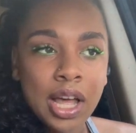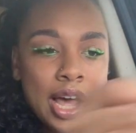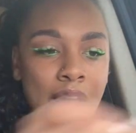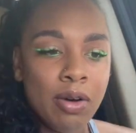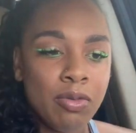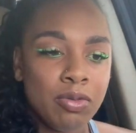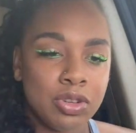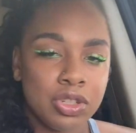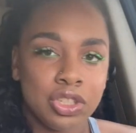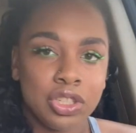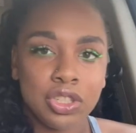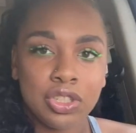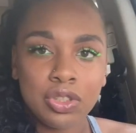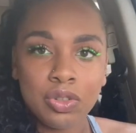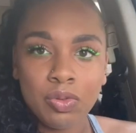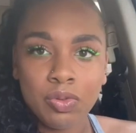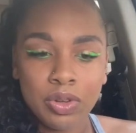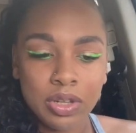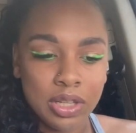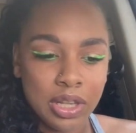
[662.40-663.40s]
I was just
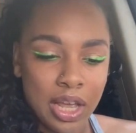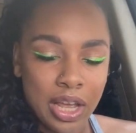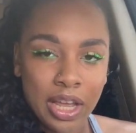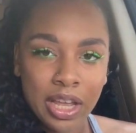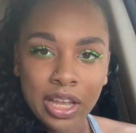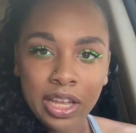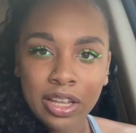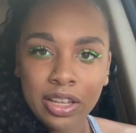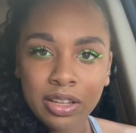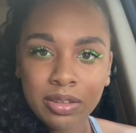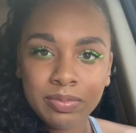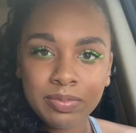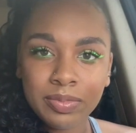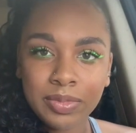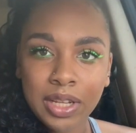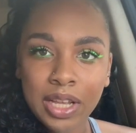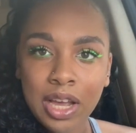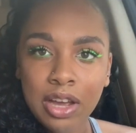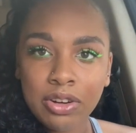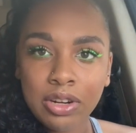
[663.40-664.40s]
doing like,
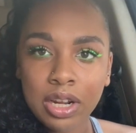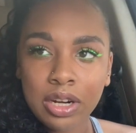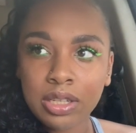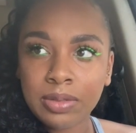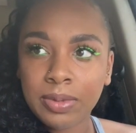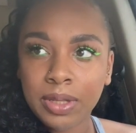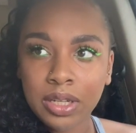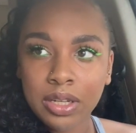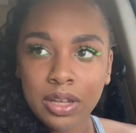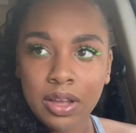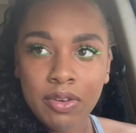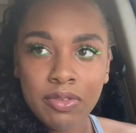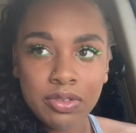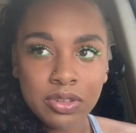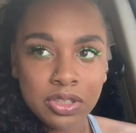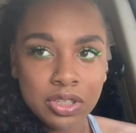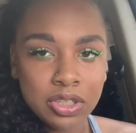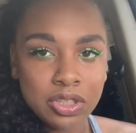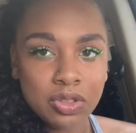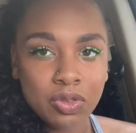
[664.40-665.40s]
I
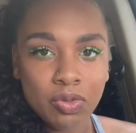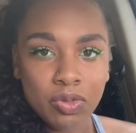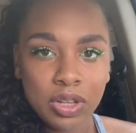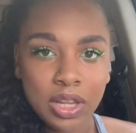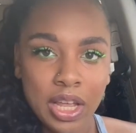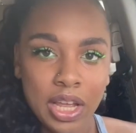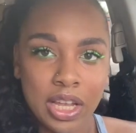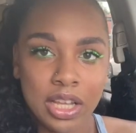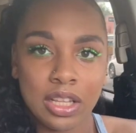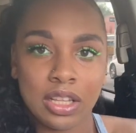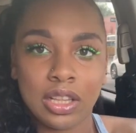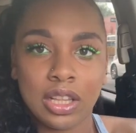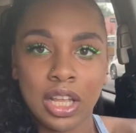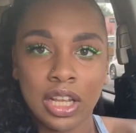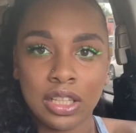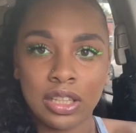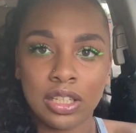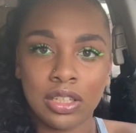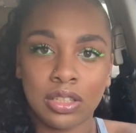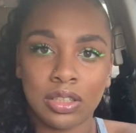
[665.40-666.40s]
was just doing
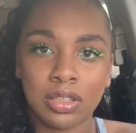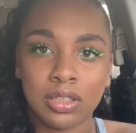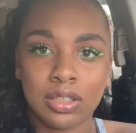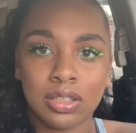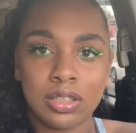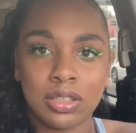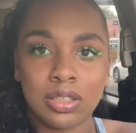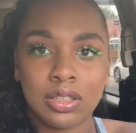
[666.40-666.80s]
like this.